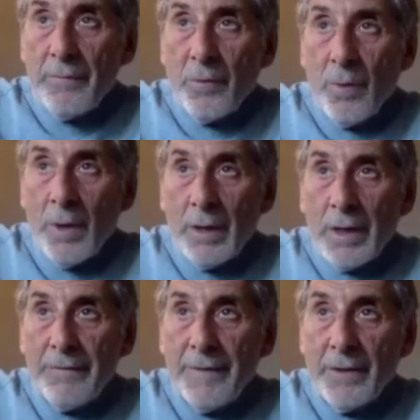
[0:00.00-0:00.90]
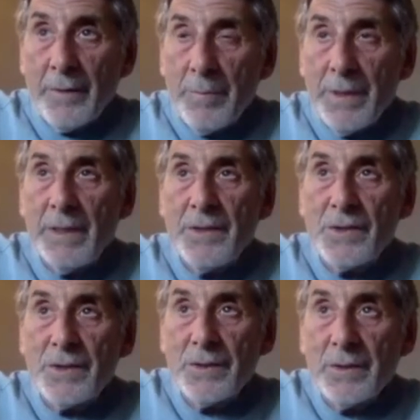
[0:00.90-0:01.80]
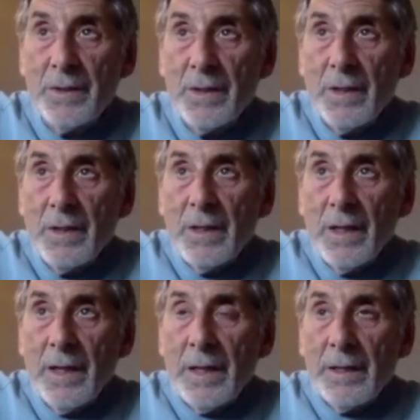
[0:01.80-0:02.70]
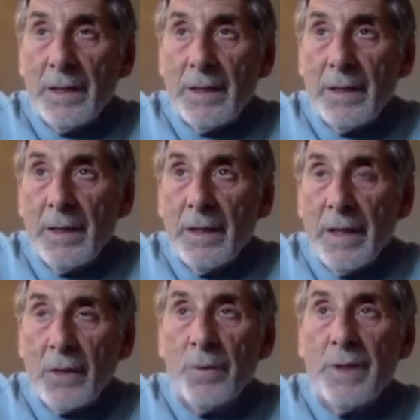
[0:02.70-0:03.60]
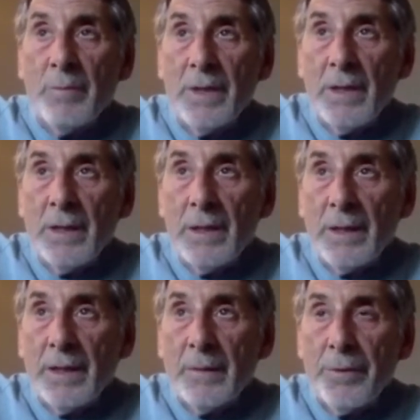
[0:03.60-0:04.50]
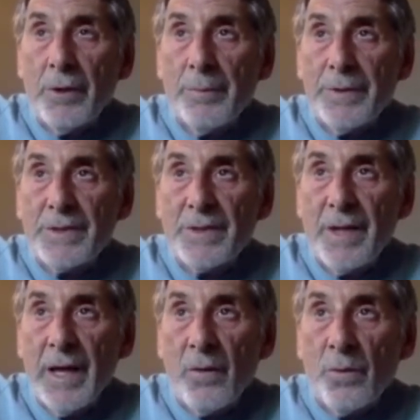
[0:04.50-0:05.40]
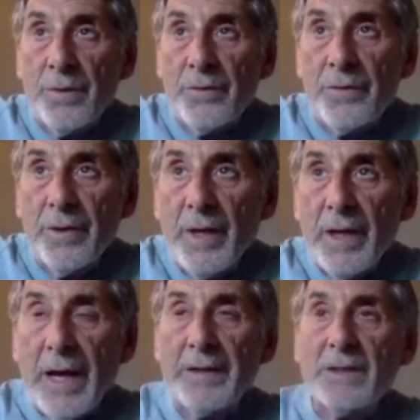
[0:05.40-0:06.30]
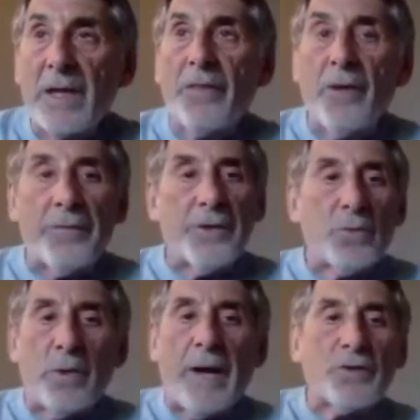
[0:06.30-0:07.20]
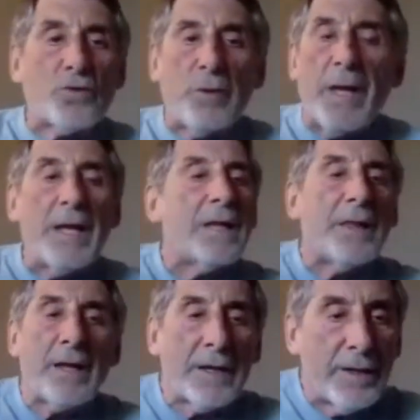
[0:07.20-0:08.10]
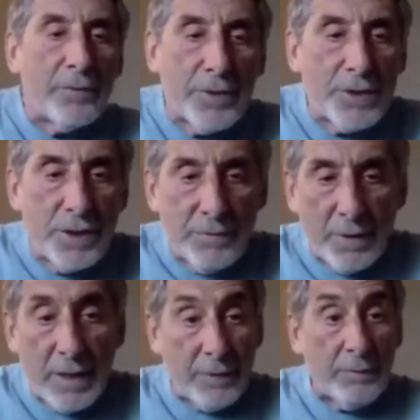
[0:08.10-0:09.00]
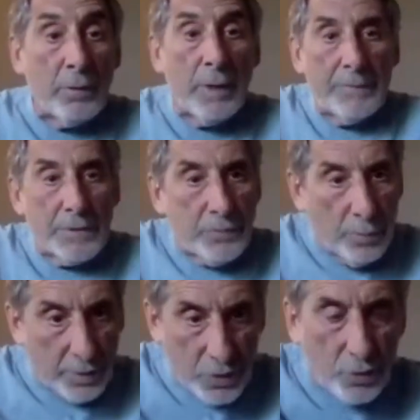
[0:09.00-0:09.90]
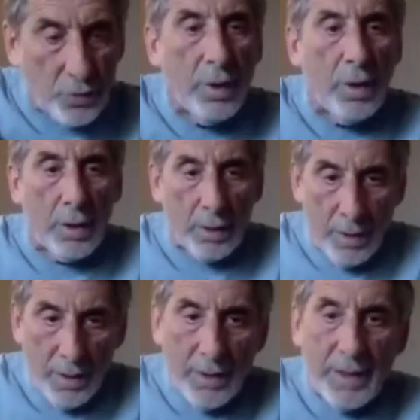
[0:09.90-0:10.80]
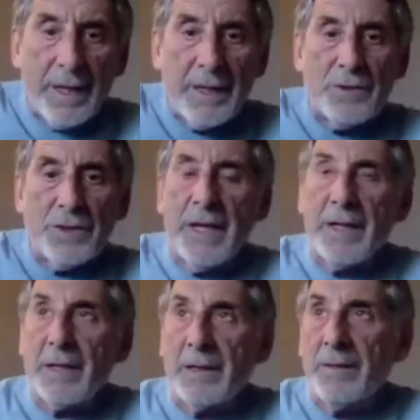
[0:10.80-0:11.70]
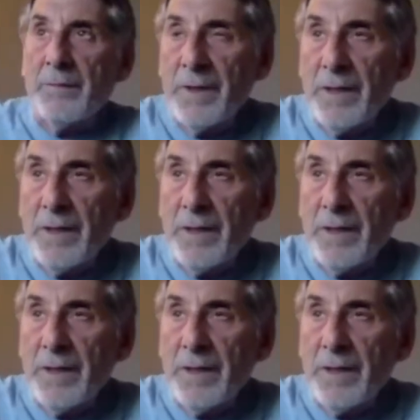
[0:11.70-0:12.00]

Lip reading: a while, and I found a peace and an equanimity and a purpose that was, I thought, this will outstrip anything I could ever achieve in life, even though I had this really strong kind of genetic and